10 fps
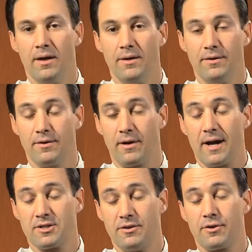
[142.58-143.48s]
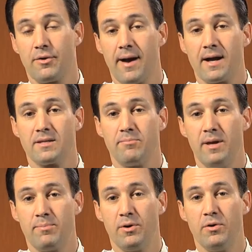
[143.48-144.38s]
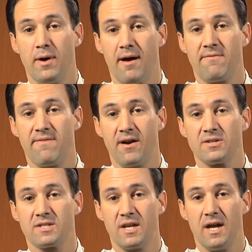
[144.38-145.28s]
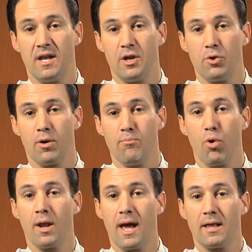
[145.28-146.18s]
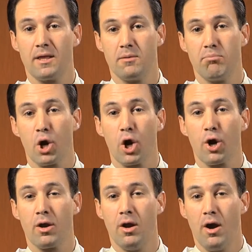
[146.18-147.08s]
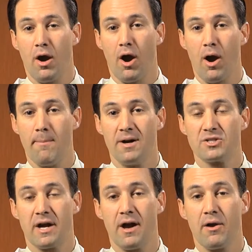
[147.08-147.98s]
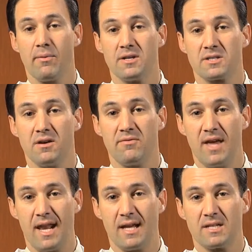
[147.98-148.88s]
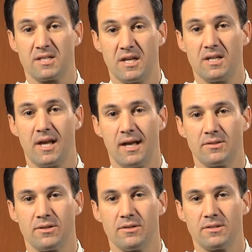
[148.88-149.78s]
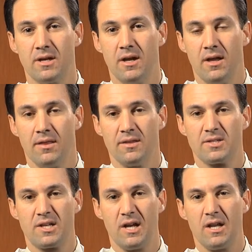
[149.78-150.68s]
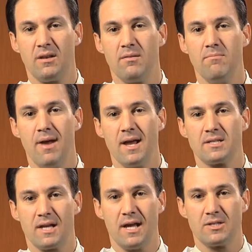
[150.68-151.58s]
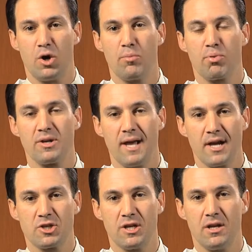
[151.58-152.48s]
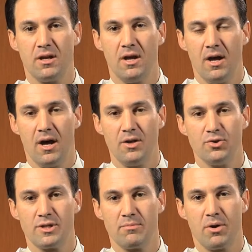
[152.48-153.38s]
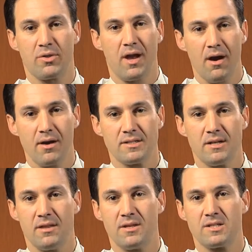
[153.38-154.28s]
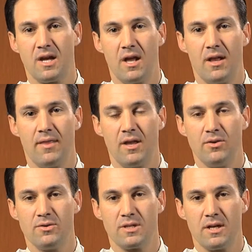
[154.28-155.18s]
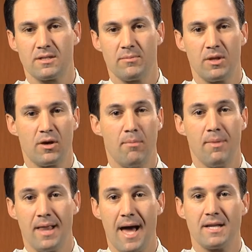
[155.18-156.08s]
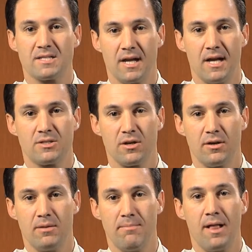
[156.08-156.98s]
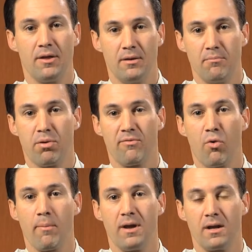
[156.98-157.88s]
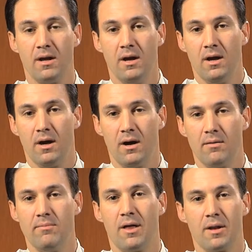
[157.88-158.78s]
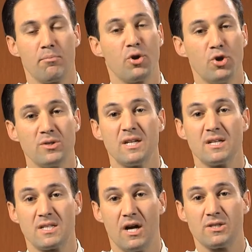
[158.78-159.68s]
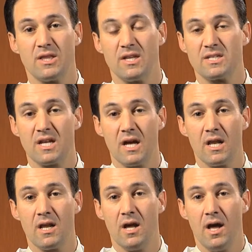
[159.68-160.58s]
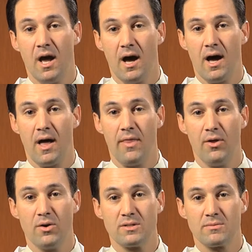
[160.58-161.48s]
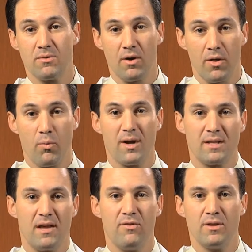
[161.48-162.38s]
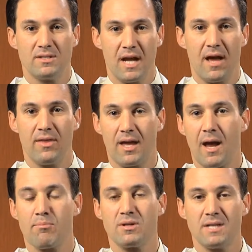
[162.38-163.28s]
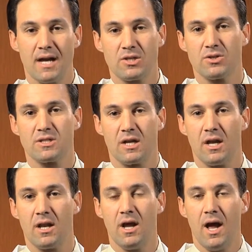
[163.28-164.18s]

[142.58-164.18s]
You're correct. People who have fair skin and who are more likely to burn are at much higher risk of getting skin cancers. The skin makes its own protection using both keratin in the skin and then using something called melanocytes, or the melanin-producing cells in the skin. And those are what give you the tan that can protect your skin.